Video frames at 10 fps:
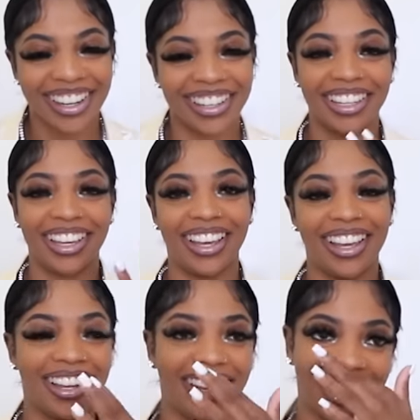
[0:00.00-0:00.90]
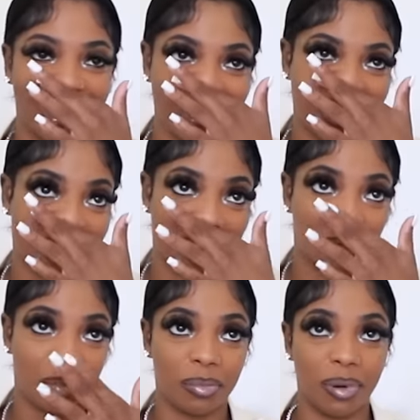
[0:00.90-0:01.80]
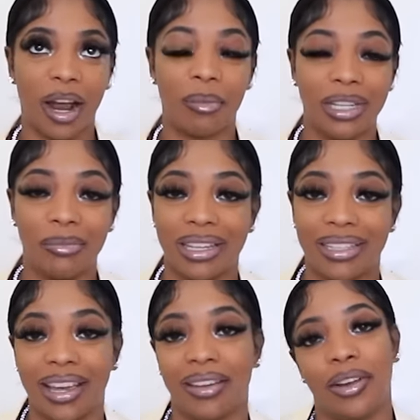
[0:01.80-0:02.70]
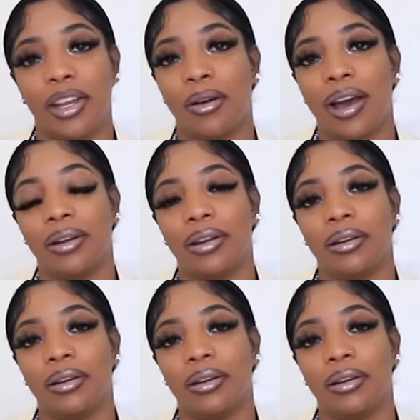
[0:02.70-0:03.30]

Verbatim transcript: Because again, this is probably my second video, I don't